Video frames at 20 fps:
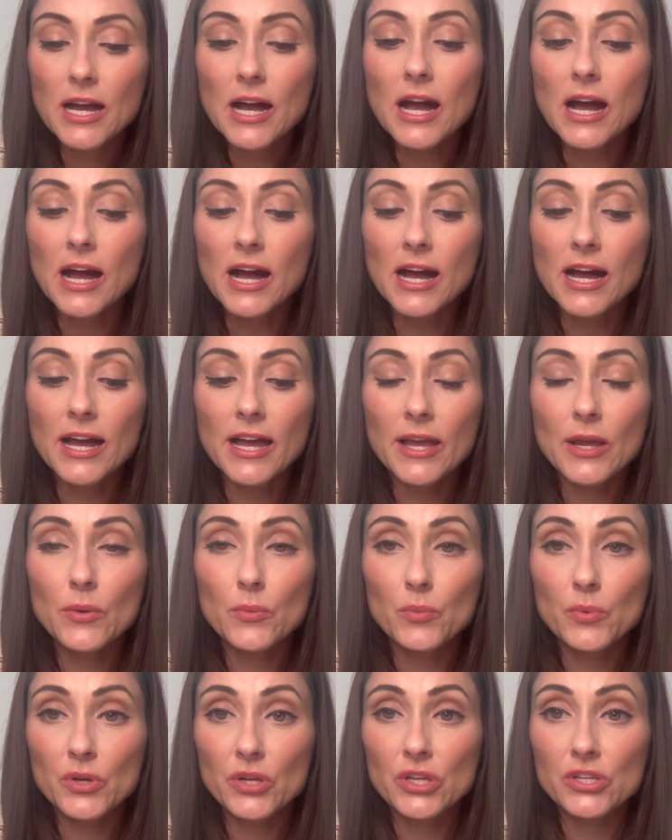I
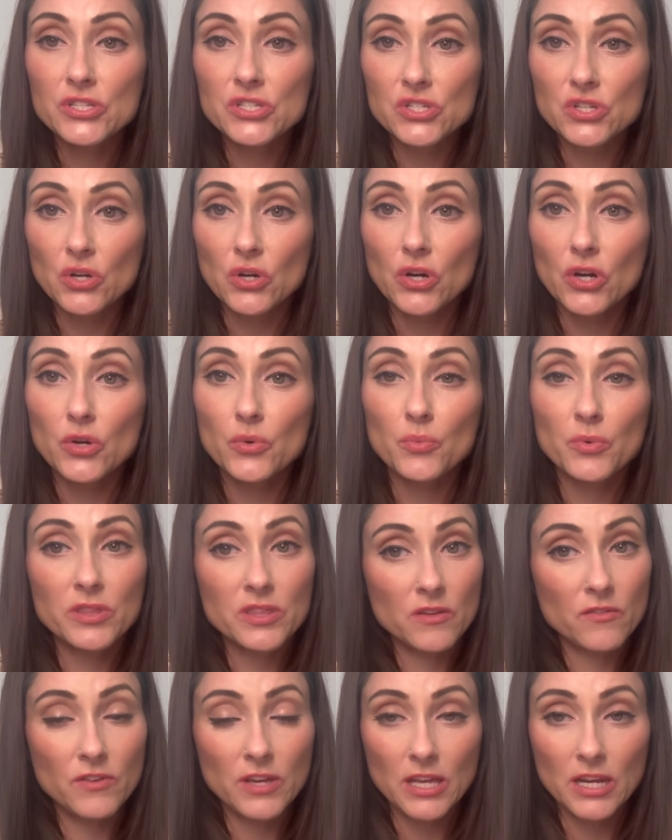would start with
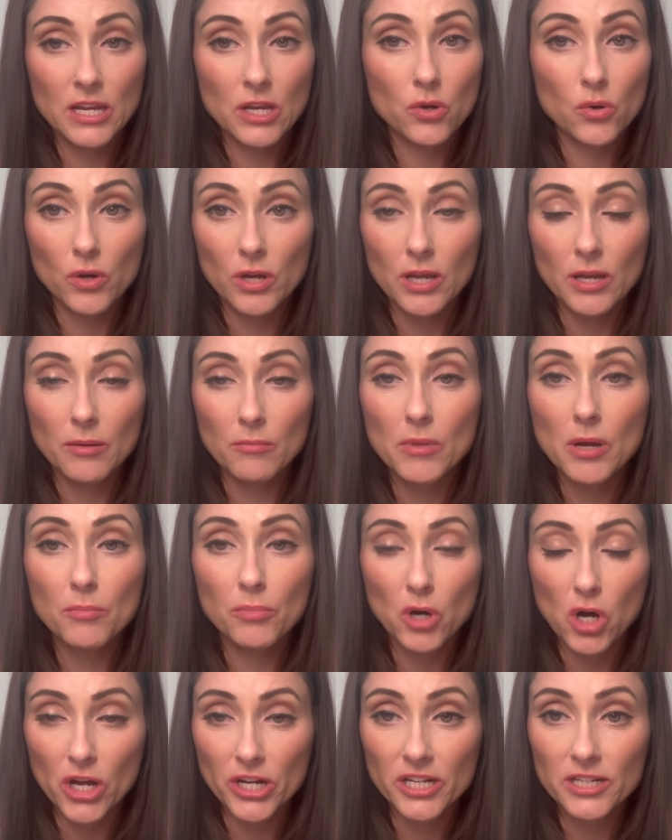the Vanicream
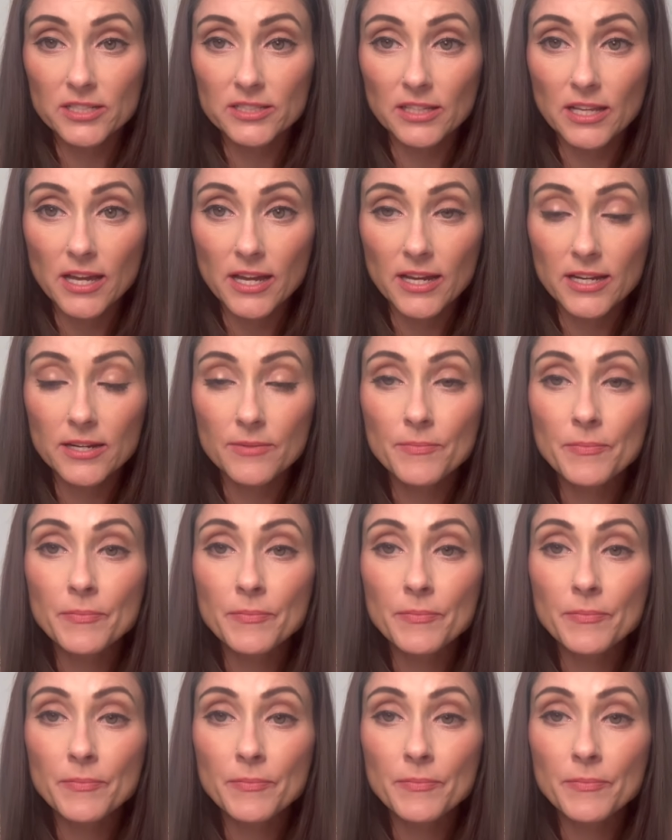product line.